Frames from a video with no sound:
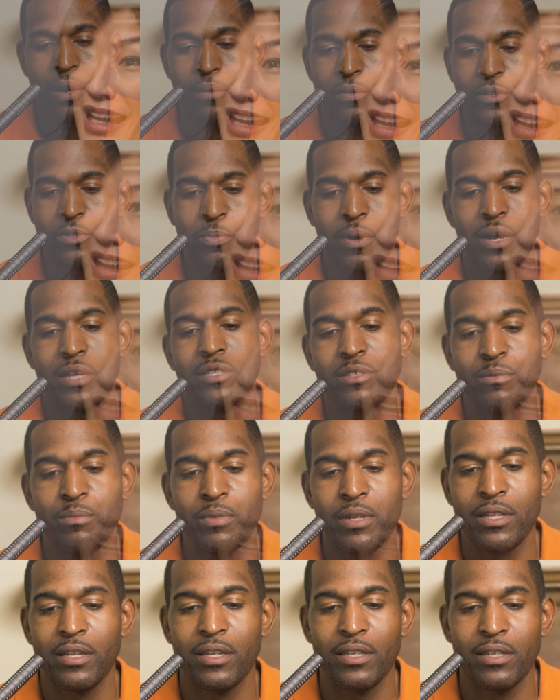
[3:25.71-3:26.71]
my
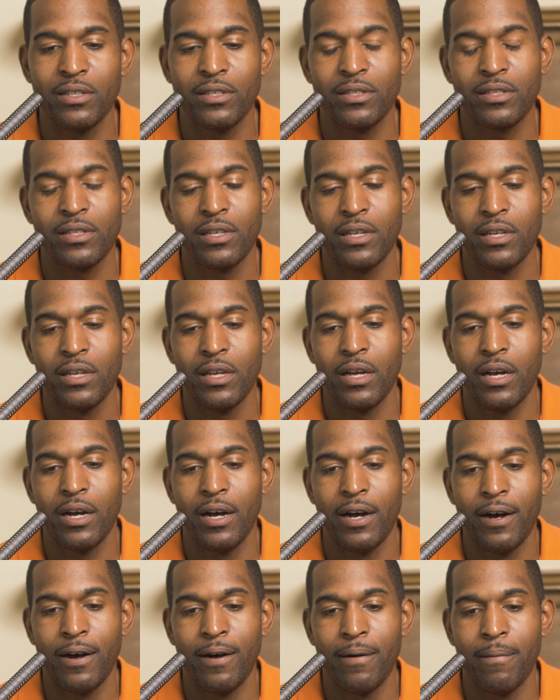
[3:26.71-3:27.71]
responsibilities.
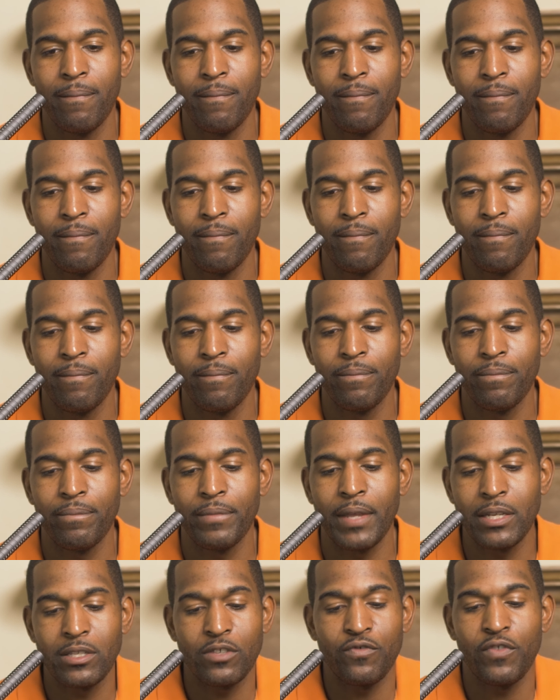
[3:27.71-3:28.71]
I
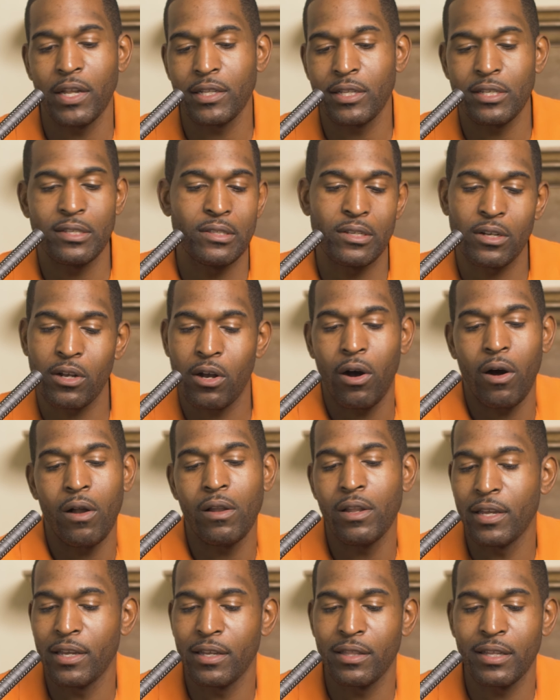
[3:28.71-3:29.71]
just feel like this is a
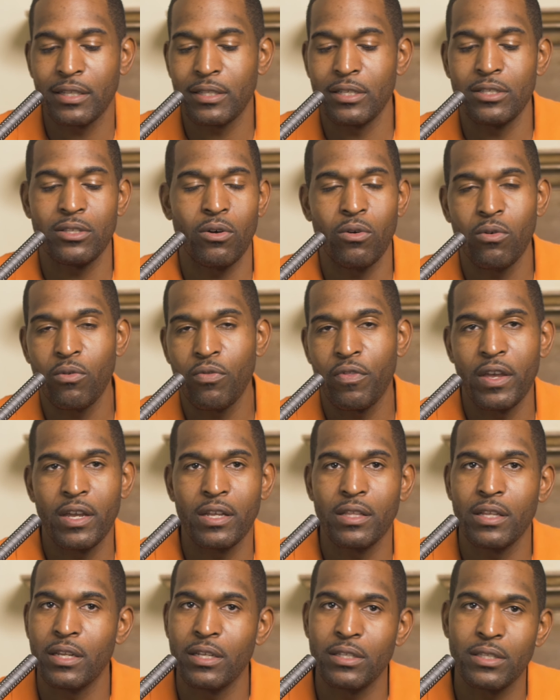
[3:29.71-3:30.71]
calling. Like, this whole
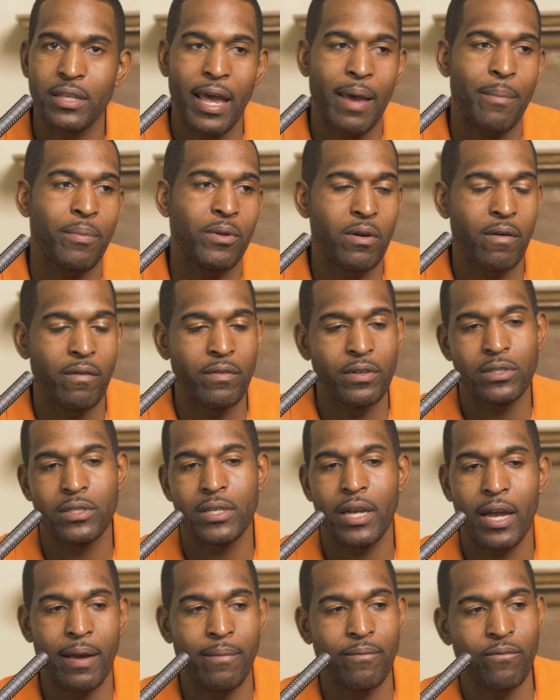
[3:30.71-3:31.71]
thing that has happened over this
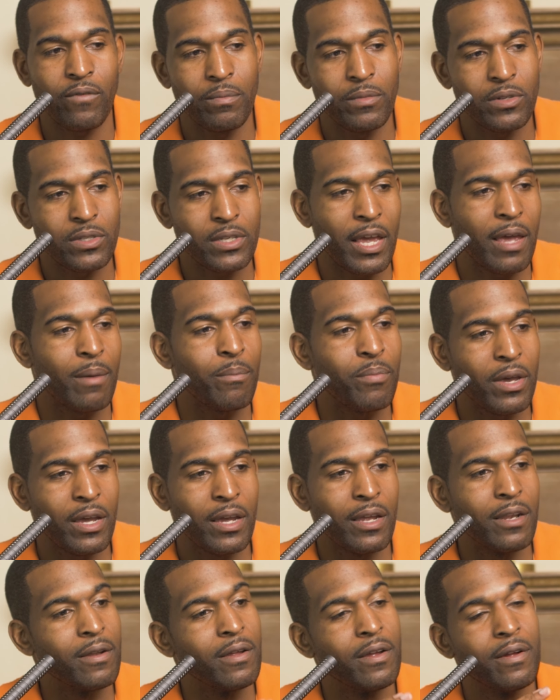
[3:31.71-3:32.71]
time from this
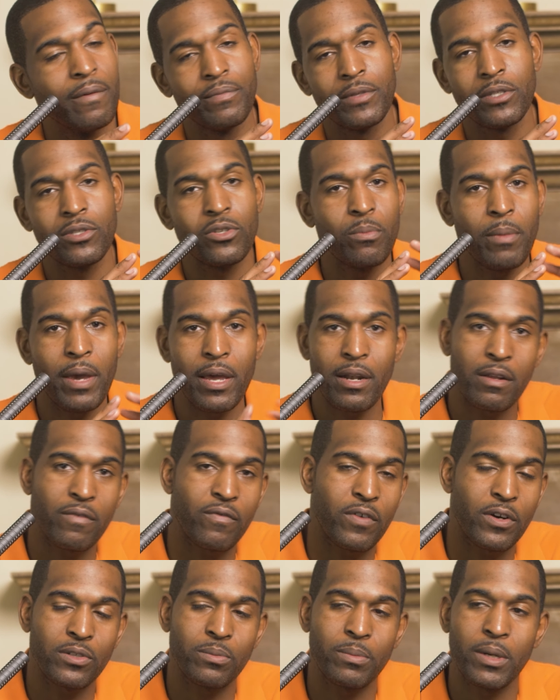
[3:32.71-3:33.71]
campaign, this Humanity
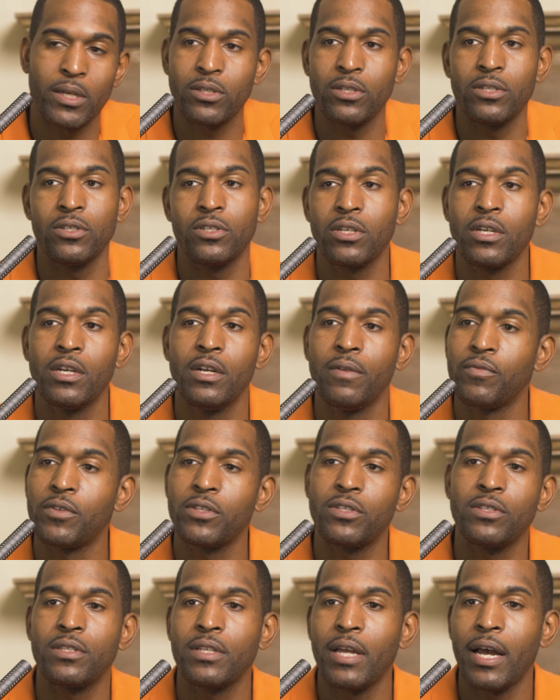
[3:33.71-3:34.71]
First message,
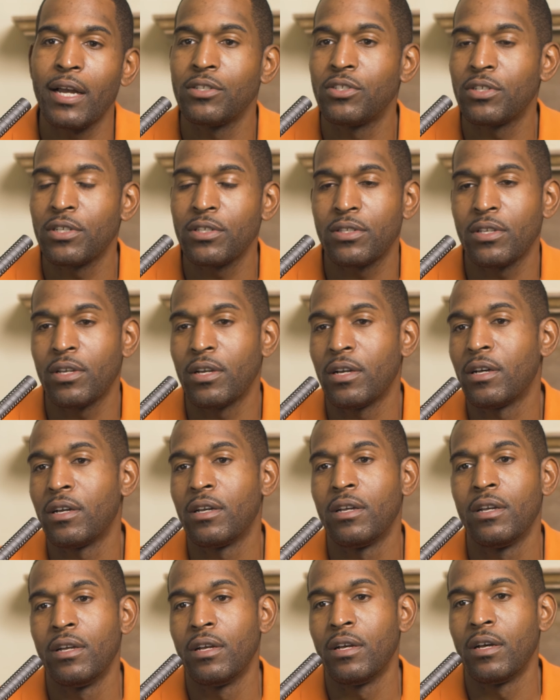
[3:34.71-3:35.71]
this is not just
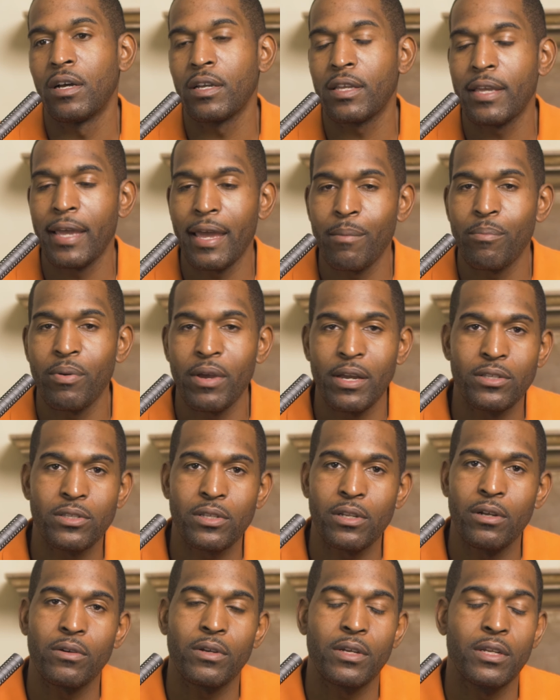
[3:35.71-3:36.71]
a campaign
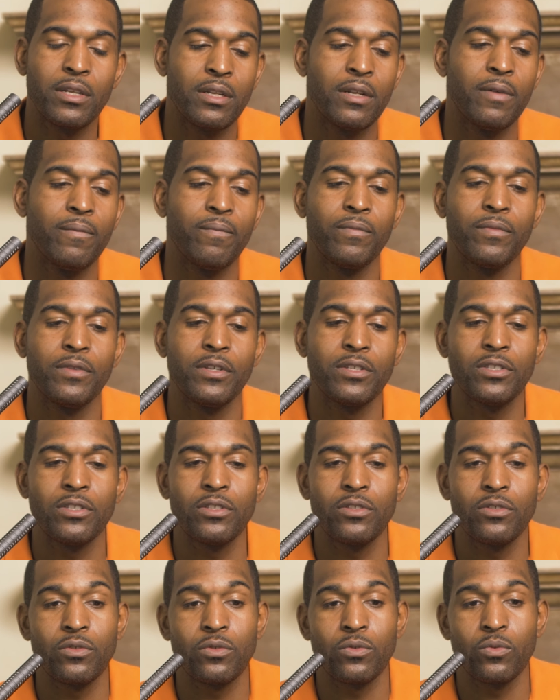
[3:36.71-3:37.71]
slogan. This
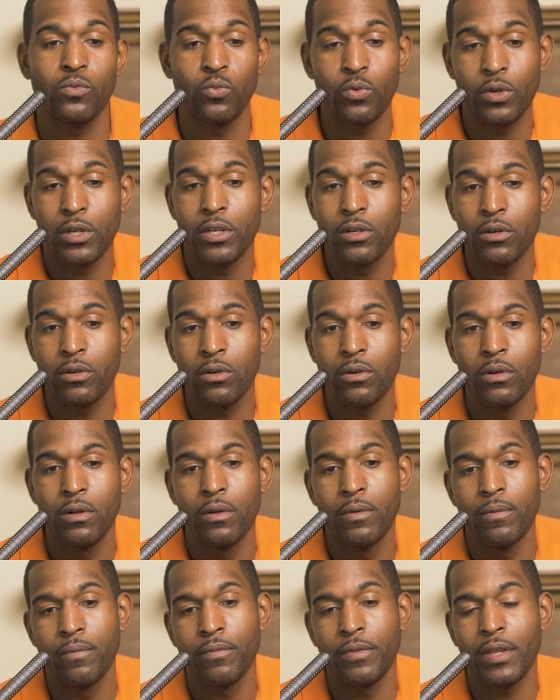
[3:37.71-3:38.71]
is real.
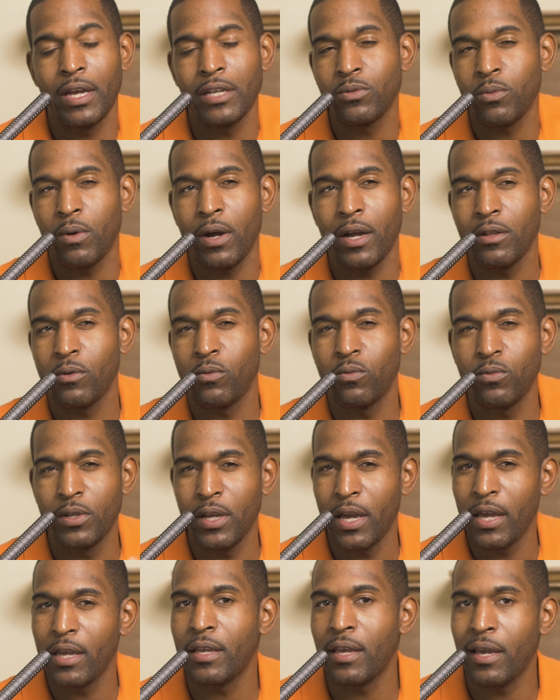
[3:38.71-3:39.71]
That's why the
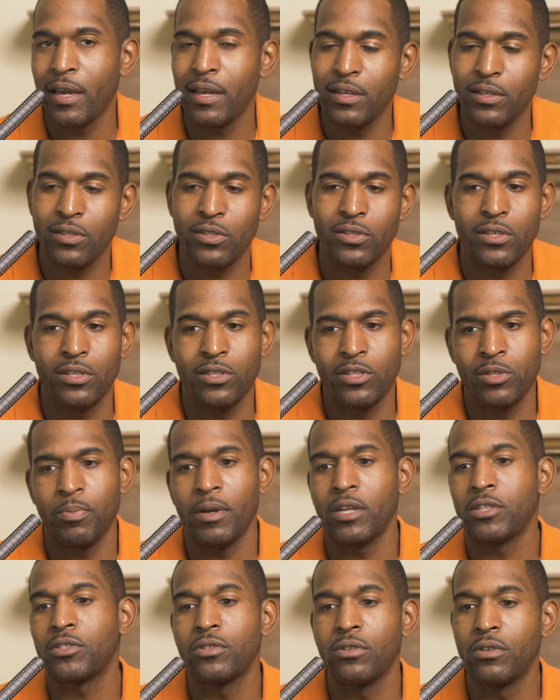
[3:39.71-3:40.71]
YANGGANG is
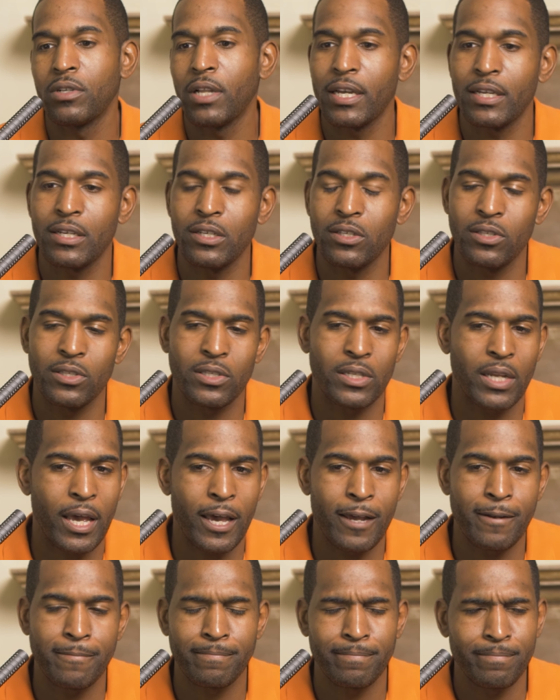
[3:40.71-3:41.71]
special. Like, this is
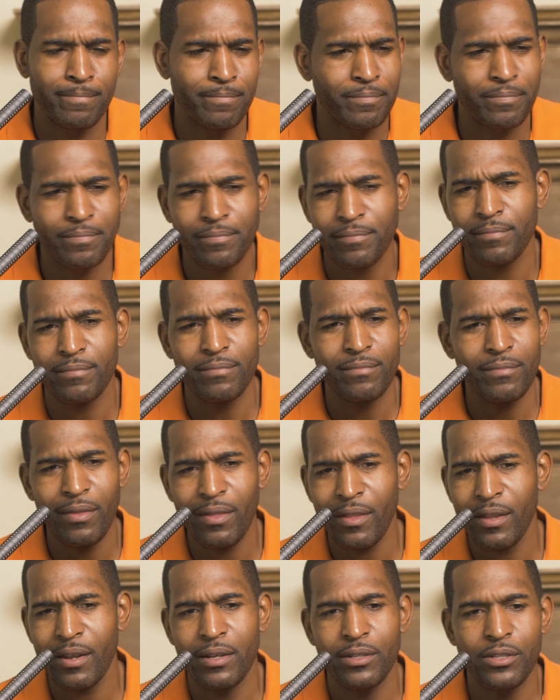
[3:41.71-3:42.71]
not
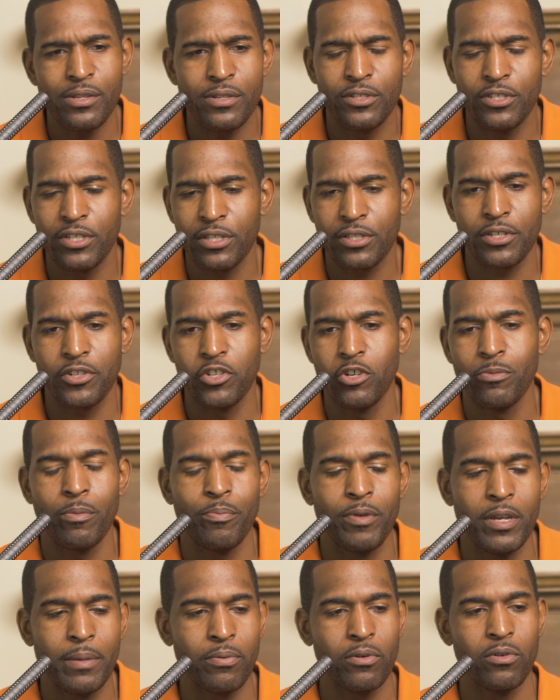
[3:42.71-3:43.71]
just a group
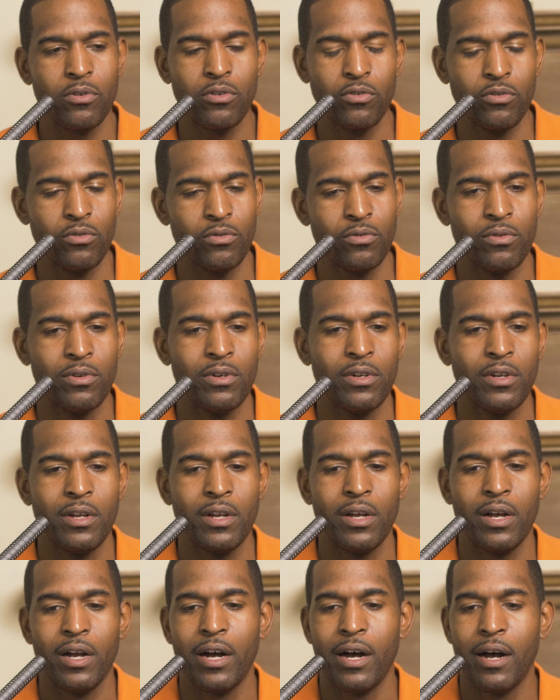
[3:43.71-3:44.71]
of people who
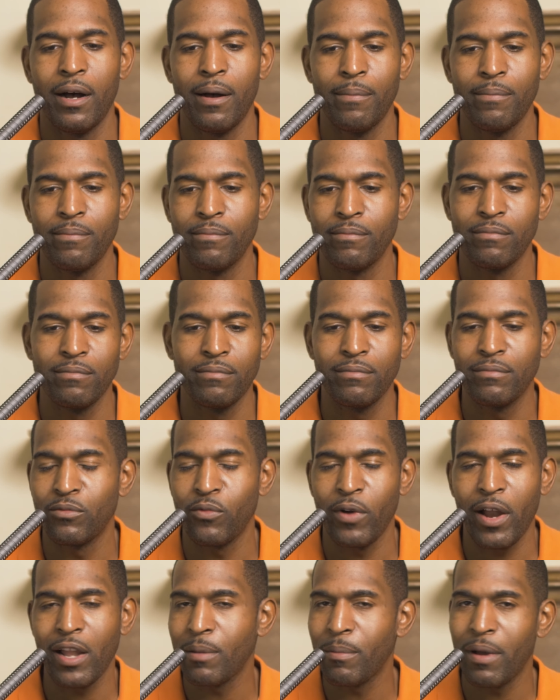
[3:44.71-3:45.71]

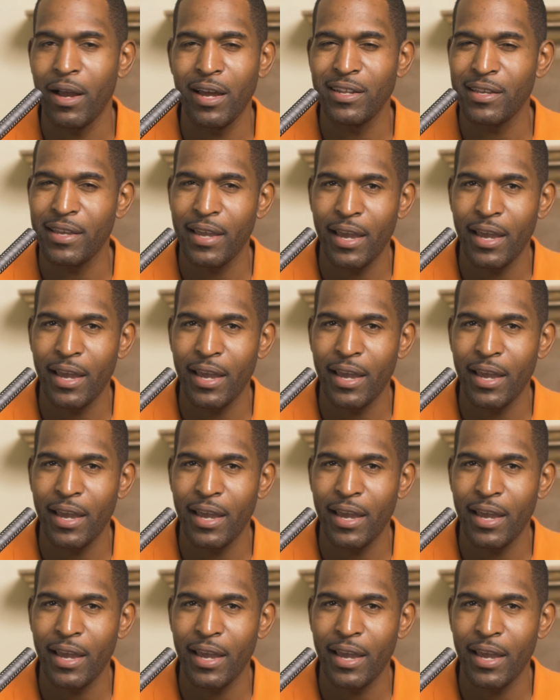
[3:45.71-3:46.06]
rally behind a